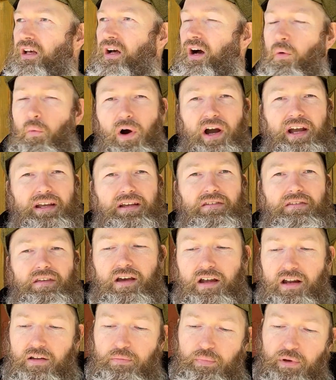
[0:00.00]
Why is
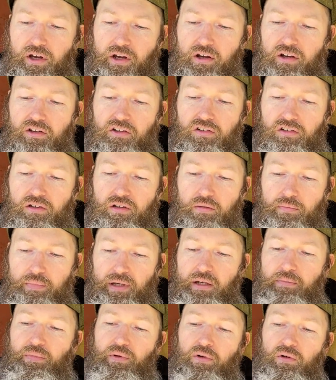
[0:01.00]
That's because
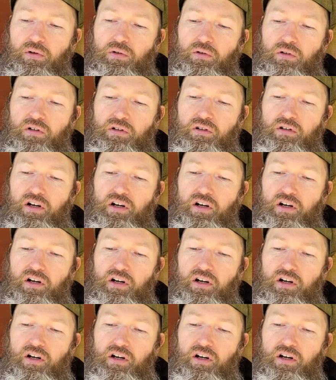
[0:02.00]
people